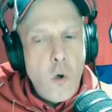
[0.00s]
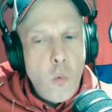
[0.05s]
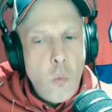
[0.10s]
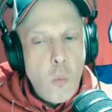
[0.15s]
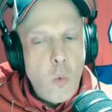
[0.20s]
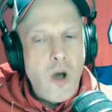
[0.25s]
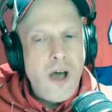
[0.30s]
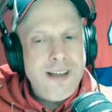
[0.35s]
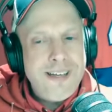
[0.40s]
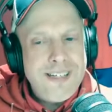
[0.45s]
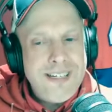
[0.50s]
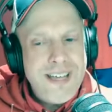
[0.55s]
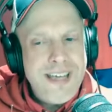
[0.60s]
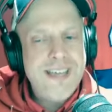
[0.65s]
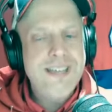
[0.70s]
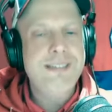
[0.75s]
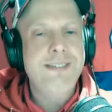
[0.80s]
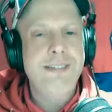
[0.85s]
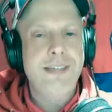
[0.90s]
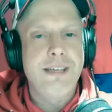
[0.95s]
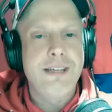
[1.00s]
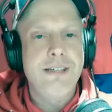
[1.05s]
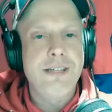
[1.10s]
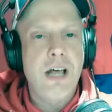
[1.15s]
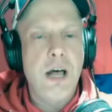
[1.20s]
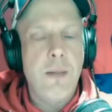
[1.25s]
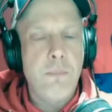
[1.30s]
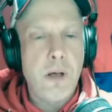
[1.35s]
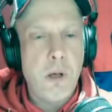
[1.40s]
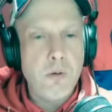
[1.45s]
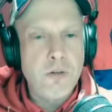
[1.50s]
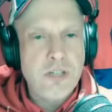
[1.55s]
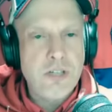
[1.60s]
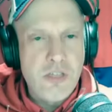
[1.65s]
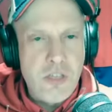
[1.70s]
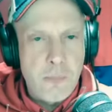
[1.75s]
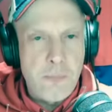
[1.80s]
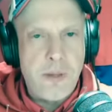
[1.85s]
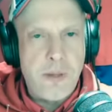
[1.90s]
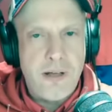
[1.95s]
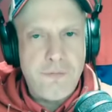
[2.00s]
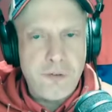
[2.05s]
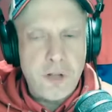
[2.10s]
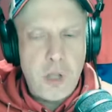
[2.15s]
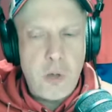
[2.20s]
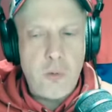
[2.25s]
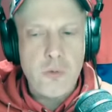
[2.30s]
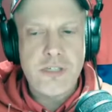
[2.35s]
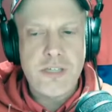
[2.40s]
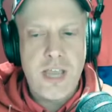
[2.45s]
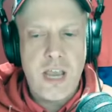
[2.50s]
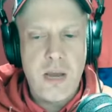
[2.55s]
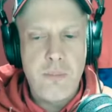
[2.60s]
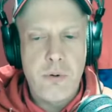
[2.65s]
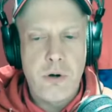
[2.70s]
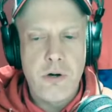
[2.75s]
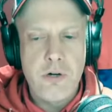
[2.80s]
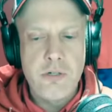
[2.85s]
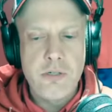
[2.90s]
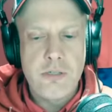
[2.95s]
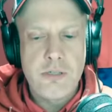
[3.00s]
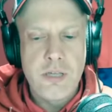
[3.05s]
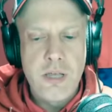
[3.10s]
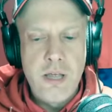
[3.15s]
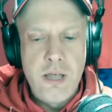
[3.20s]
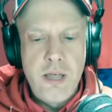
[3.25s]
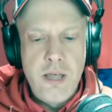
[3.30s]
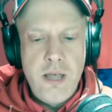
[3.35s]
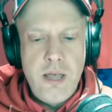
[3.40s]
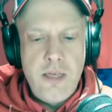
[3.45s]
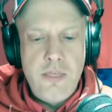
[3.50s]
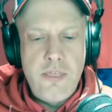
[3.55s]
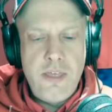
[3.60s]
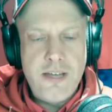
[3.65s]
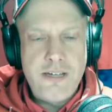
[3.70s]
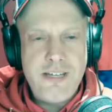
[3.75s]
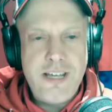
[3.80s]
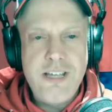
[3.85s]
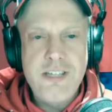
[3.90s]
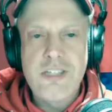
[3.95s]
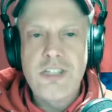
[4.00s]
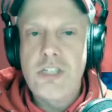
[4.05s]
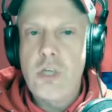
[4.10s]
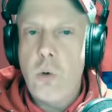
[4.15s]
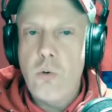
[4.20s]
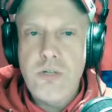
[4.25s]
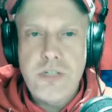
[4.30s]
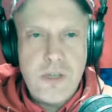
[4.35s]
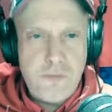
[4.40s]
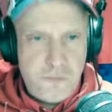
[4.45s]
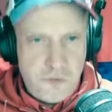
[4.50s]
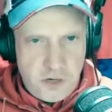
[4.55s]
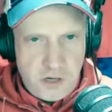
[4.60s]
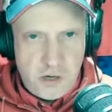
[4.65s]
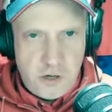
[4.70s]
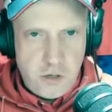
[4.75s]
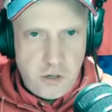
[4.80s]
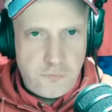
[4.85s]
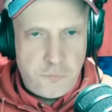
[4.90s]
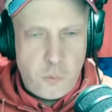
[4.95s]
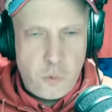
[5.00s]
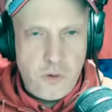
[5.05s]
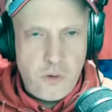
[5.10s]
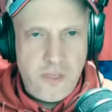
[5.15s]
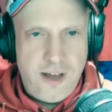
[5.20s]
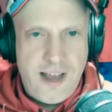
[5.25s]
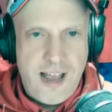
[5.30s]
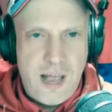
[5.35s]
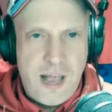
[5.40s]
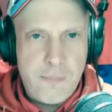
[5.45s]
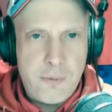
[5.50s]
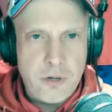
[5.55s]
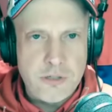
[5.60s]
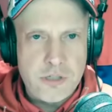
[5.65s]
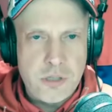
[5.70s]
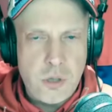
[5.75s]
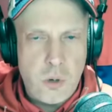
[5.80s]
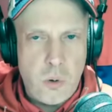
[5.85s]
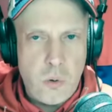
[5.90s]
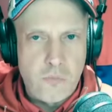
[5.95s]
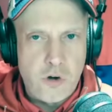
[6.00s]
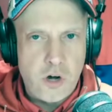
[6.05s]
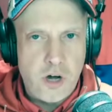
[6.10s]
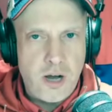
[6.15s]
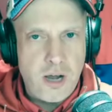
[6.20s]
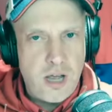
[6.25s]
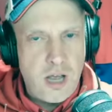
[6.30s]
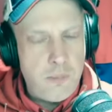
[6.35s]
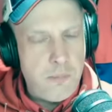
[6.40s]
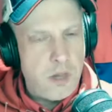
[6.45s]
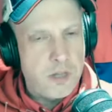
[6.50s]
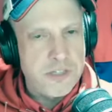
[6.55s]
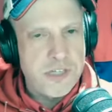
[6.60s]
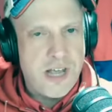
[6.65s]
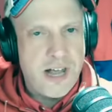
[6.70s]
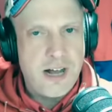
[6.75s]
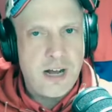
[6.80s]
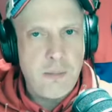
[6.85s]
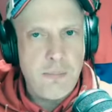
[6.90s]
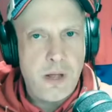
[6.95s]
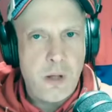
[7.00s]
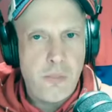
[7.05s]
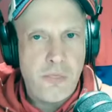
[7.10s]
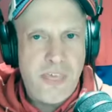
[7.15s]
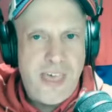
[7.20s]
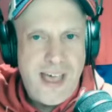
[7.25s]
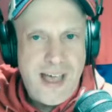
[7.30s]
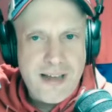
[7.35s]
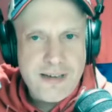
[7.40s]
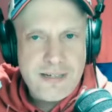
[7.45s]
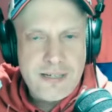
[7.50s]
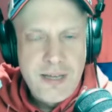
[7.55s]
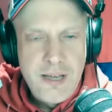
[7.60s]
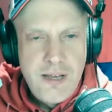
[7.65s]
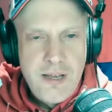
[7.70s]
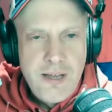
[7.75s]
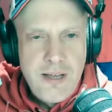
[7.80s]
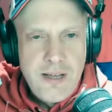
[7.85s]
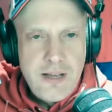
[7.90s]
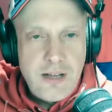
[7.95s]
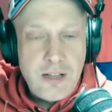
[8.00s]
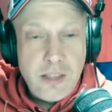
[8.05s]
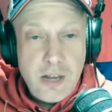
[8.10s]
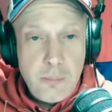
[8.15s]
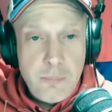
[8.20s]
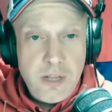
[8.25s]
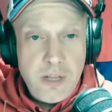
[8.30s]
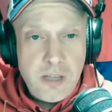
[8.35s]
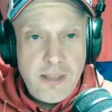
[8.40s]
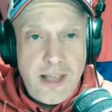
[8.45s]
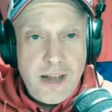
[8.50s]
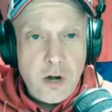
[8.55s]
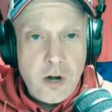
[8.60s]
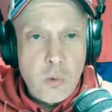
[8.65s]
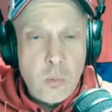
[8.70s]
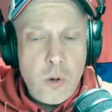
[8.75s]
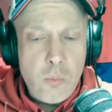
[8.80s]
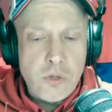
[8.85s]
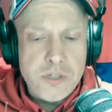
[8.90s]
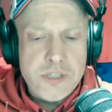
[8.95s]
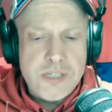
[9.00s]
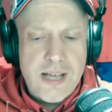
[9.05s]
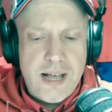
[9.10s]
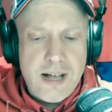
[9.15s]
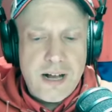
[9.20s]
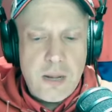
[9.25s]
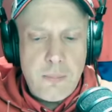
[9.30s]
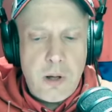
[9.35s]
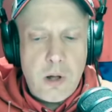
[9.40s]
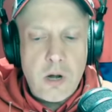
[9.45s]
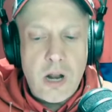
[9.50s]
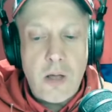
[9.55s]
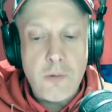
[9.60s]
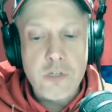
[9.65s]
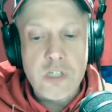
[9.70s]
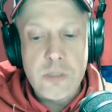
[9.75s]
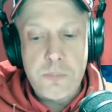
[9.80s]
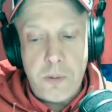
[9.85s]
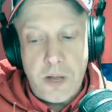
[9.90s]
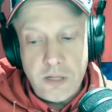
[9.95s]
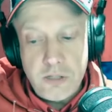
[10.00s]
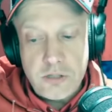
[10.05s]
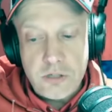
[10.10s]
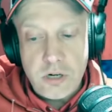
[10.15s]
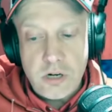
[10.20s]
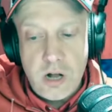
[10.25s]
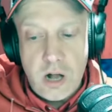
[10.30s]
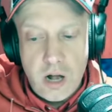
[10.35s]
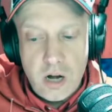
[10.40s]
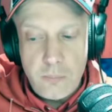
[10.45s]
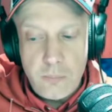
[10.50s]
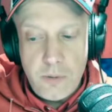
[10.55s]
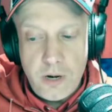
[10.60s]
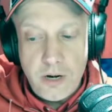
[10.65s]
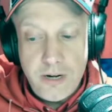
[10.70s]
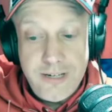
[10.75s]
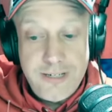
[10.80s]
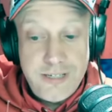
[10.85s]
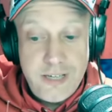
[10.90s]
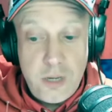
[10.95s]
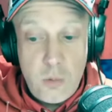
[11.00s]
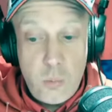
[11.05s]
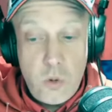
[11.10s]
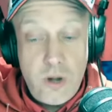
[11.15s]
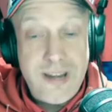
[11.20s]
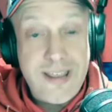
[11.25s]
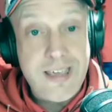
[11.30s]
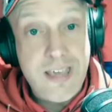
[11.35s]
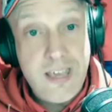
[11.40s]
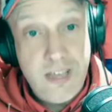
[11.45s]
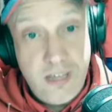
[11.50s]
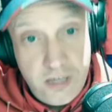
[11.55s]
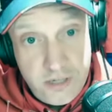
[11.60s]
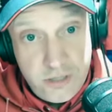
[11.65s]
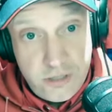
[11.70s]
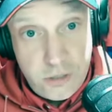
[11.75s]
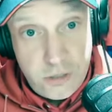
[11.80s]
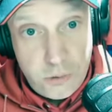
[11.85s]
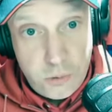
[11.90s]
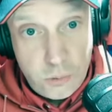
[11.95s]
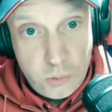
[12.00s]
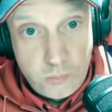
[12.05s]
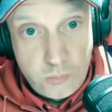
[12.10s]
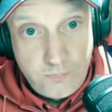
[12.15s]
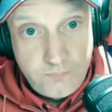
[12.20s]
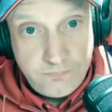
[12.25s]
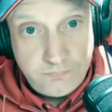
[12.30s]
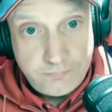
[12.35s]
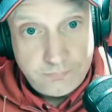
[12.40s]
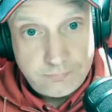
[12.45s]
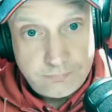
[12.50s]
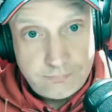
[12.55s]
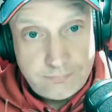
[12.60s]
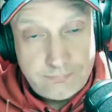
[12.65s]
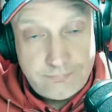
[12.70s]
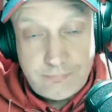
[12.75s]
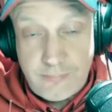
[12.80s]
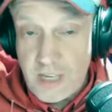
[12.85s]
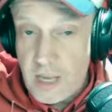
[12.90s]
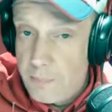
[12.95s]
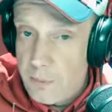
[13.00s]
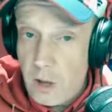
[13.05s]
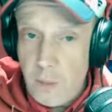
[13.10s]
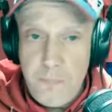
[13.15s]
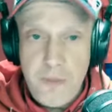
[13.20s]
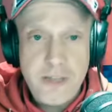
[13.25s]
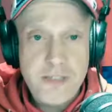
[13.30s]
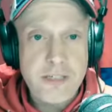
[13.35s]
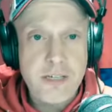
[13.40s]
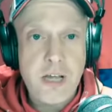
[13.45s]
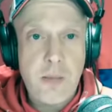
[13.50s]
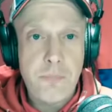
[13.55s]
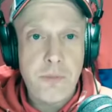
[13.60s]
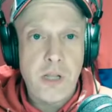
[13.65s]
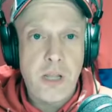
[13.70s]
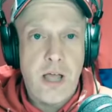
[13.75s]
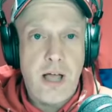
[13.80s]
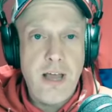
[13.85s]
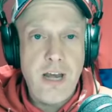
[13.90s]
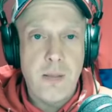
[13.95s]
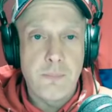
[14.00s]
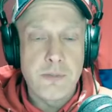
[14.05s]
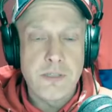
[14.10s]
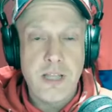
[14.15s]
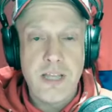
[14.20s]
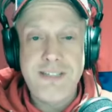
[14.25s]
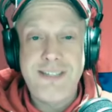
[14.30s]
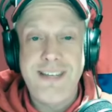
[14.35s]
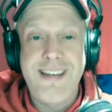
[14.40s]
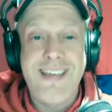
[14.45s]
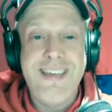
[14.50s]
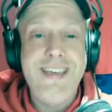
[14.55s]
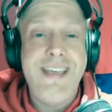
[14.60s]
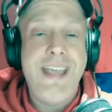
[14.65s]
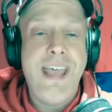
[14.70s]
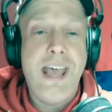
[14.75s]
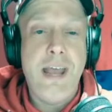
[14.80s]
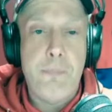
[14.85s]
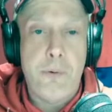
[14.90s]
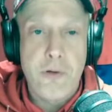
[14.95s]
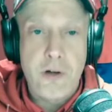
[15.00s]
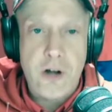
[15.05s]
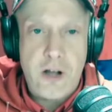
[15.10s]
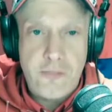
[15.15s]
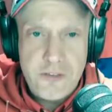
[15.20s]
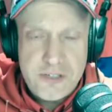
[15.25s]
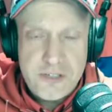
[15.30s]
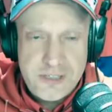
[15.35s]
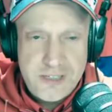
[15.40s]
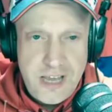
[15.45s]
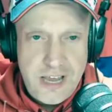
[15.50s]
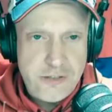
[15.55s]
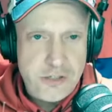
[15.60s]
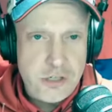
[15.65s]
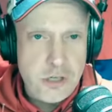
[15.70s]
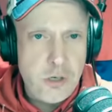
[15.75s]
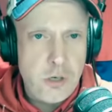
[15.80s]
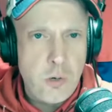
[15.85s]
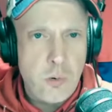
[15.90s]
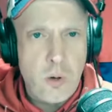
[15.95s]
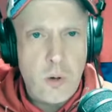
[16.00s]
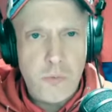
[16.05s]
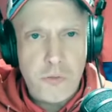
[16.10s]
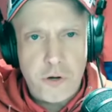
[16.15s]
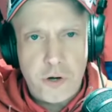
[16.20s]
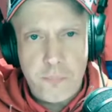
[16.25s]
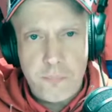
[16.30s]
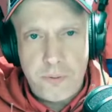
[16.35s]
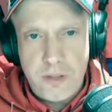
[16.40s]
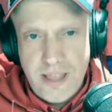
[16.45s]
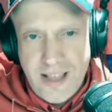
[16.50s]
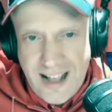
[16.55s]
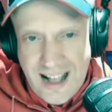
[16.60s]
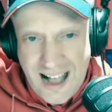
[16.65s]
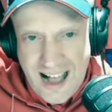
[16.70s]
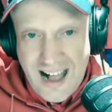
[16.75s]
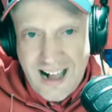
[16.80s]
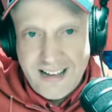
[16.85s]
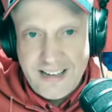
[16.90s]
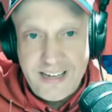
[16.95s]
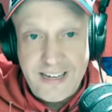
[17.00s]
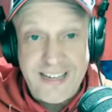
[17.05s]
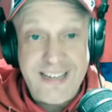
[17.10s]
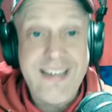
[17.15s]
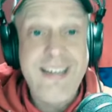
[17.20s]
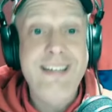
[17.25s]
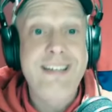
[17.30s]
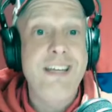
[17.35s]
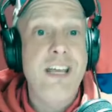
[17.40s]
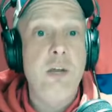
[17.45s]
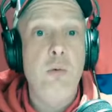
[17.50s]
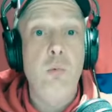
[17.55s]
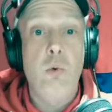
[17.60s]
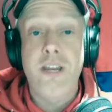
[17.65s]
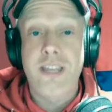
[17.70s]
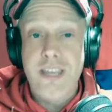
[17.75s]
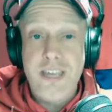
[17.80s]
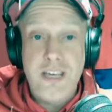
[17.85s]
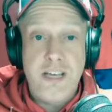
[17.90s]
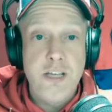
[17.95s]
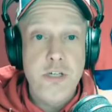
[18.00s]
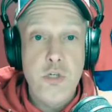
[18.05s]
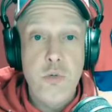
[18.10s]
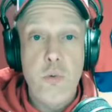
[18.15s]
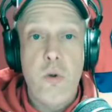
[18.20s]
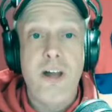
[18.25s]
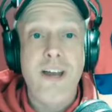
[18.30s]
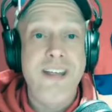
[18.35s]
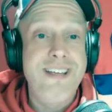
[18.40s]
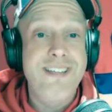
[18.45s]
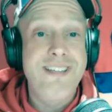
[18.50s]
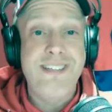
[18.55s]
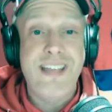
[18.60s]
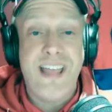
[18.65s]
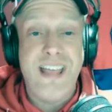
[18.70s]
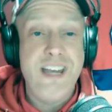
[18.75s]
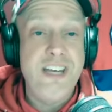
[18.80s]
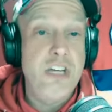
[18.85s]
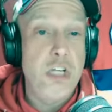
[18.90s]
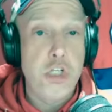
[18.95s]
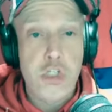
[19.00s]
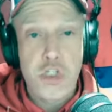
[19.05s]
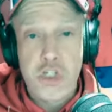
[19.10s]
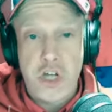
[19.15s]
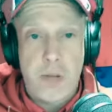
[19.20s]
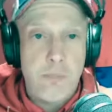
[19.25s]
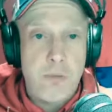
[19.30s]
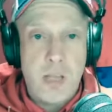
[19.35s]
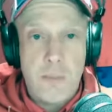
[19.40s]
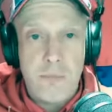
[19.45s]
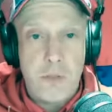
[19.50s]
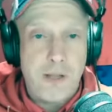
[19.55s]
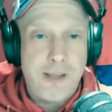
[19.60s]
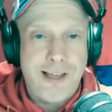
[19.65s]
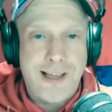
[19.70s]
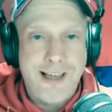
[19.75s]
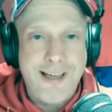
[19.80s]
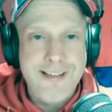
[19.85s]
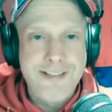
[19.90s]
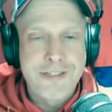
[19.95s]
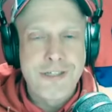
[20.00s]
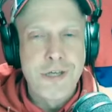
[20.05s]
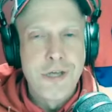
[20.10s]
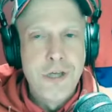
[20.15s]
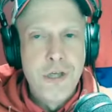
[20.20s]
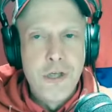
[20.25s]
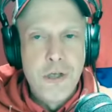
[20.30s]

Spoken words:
What is it about the Buffalo Sabres that is so difficult for the Capitals to overcome? I'll talk about that a little bit later. We will talk about how Spencer Carbery did what he could do about mixing up the lineups. Listen, he can put on the skates and go out there and play hockey. He did what he could do on his end to jumble up the lines.